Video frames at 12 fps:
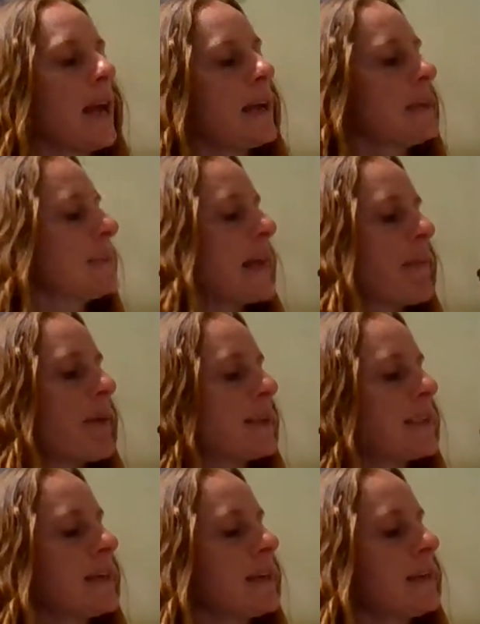same
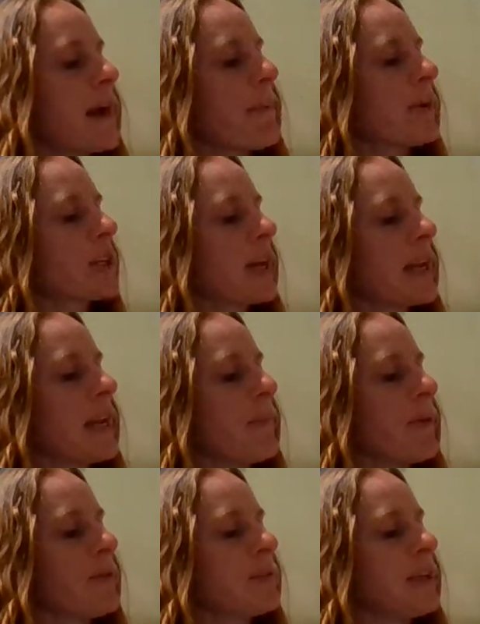idea. I'm just going to
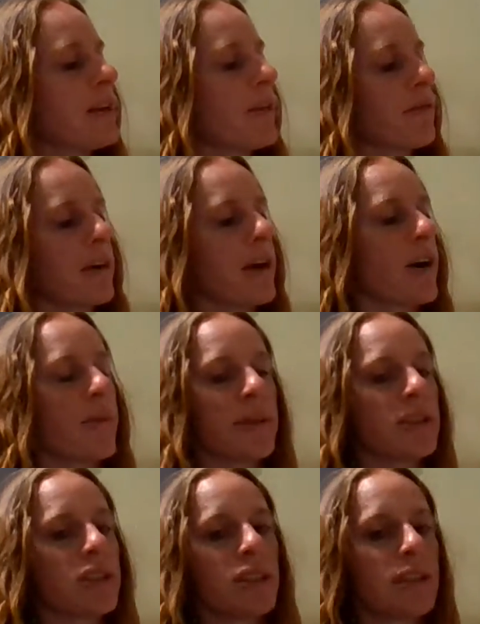keep using 3
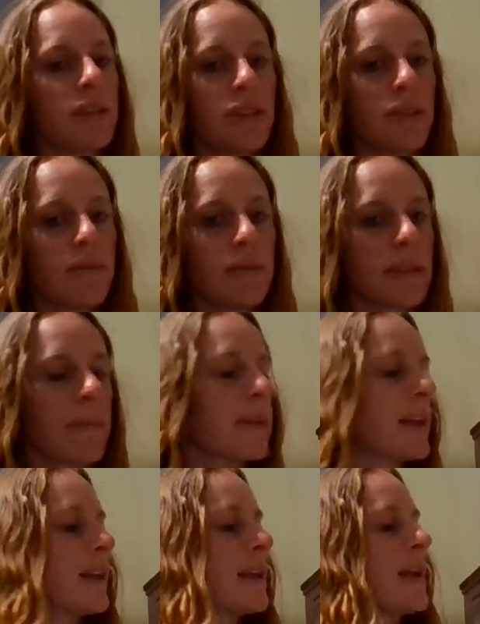carbons just to do
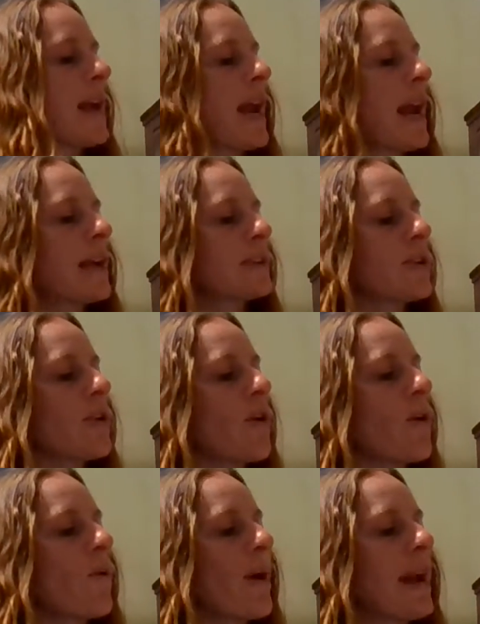something. Has an
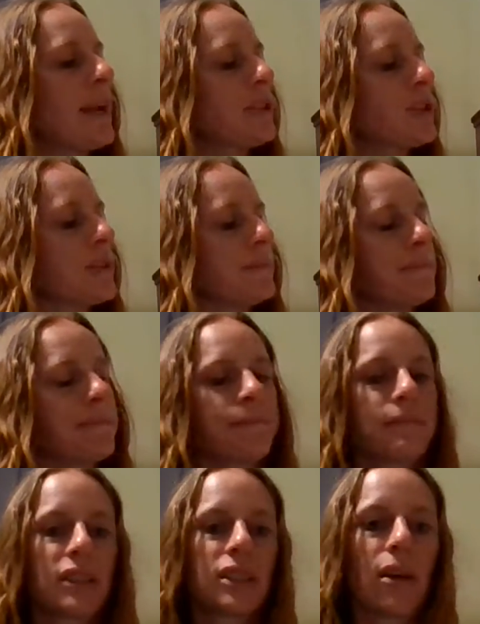OH
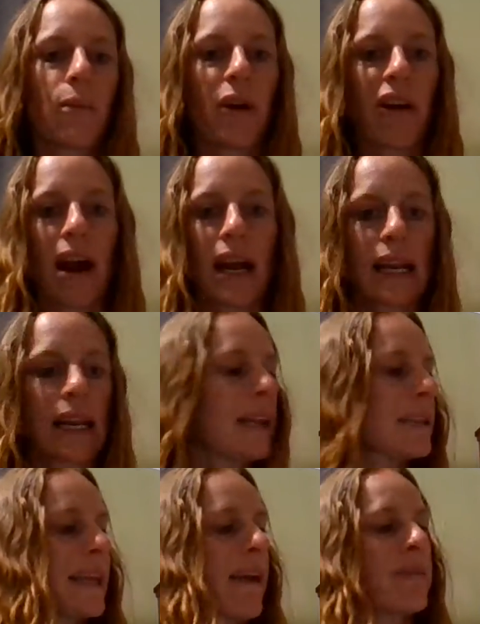somewhere on it. It
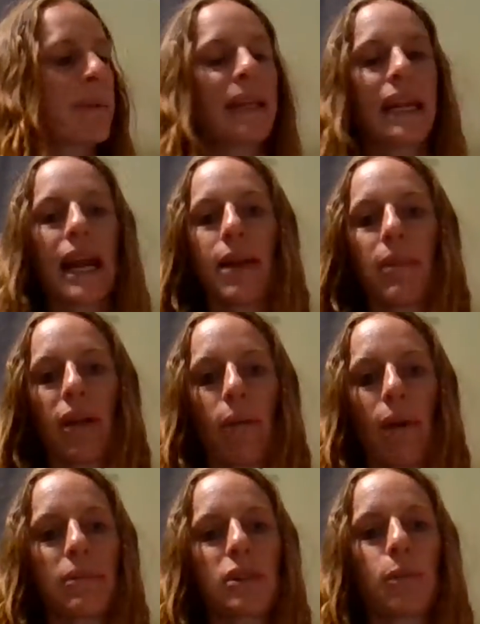doesn't have to be at the end, by the
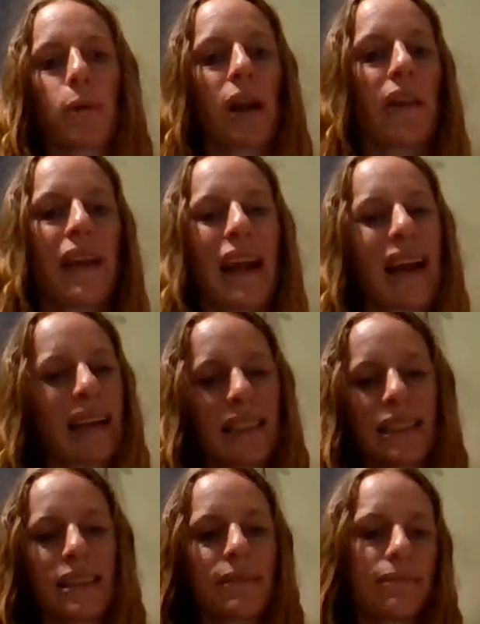way. I'm just putting it on the end because
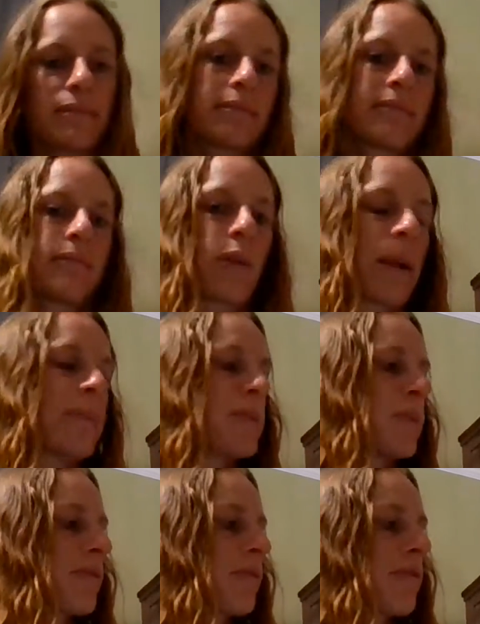it's what I'm
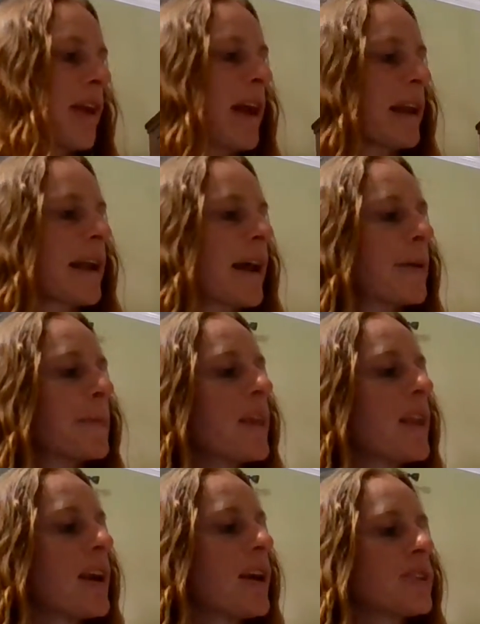doing for now.
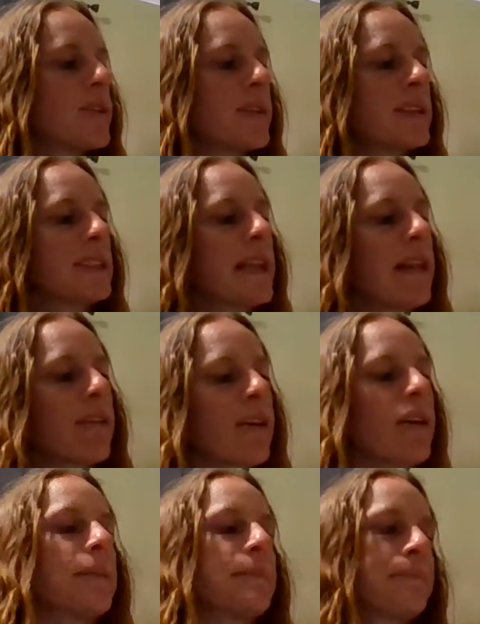So this is an
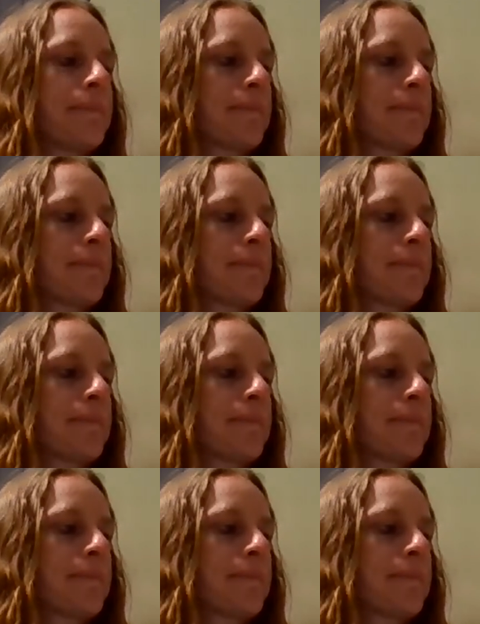alcohol.